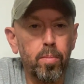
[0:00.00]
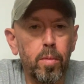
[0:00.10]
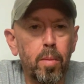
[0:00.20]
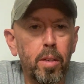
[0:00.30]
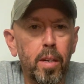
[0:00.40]

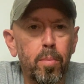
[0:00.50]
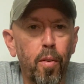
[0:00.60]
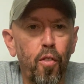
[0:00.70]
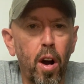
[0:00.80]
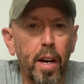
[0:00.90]

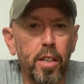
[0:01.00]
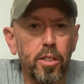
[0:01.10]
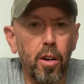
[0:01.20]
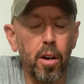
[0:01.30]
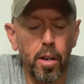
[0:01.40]
before I get
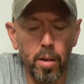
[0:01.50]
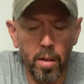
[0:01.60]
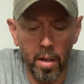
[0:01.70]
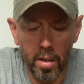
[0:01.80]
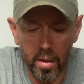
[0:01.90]
started
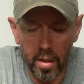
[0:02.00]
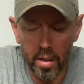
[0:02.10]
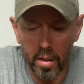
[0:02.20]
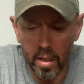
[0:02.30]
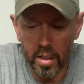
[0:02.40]

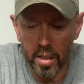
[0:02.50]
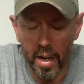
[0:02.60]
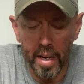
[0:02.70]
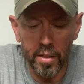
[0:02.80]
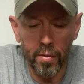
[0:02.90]
in
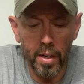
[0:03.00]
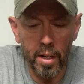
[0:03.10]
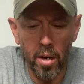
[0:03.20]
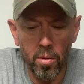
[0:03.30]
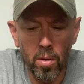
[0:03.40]
today's
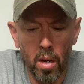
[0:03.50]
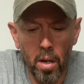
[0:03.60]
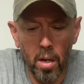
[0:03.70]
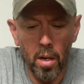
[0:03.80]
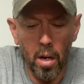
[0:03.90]
video,
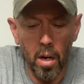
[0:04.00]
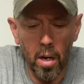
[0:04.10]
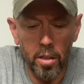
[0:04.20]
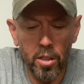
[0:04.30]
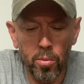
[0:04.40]

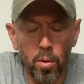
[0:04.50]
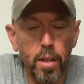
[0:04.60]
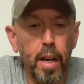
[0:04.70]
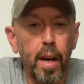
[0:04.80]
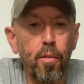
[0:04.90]
I just want to
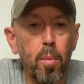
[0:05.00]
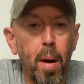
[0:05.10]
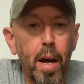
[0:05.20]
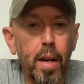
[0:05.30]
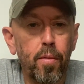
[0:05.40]
thank
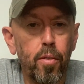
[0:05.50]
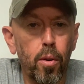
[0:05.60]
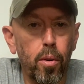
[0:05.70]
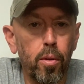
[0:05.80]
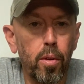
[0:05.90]
everybody
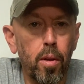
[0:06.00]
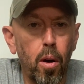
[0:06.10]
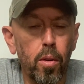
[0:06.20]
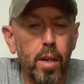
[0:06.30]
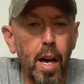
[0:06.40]
for
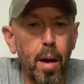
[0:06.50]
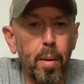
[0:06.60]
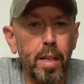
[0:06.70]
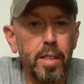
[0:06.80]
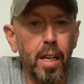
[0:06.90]
all the
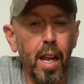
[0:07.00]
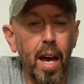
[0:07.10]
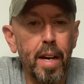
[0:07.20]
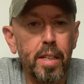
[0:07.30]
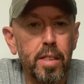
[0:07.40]
comments and
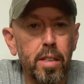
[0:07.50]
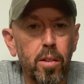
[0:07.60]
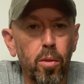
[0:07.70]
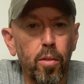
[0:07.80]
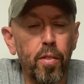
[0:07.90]
likes
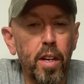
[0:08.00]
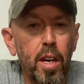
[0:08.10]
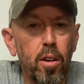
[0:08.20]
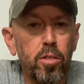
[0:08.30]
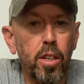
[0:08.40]
on the
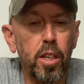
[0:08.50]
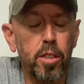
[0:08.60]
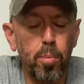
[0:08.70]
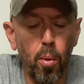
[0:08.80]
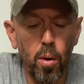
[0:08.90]
videos to this
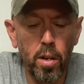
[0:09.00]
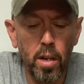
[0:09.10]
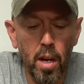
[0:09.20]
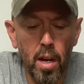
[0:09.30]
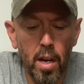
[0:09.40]
point.
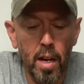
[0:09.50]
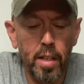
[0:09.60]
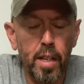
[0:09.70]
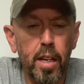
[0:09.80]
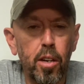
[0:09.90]

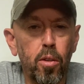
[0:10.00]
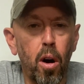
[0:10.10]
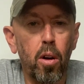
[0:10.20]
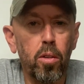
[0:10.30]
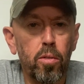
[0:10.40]
And thank you to
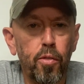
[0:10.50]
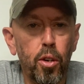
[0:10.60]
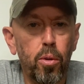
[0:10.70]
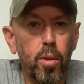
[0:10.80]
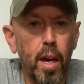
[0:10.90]
all of
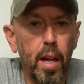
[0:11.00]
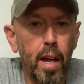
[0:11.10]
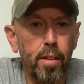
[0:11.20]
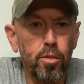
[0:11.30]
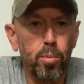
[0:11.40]
you that
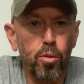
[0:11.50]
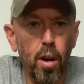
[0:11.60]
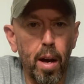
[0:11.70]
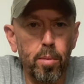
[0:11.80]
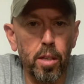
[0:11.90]
have
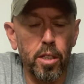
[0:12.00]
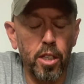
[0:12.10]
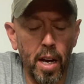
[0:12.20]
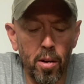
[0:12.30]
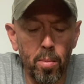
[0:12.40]
subscribed to the
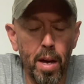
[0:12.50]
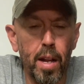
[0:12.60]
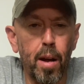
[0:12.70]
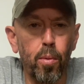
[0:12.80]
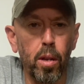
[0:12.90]
channel,
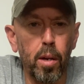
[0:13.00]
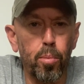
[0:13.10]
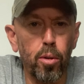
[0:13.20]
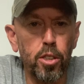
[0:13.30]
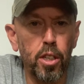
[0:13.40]
man. I really
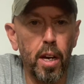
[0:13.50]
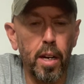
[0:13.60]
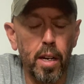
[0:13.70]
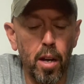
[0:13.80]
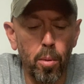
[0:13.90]
appreciate
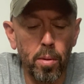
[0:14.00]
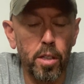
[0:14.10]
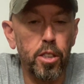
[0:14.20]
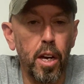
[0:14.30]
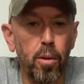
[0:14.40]
it, helping the
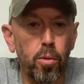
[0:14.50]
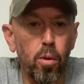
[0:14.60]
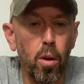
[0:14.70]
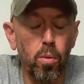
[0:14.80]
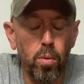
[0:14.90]
channel
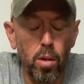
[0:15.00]
grow.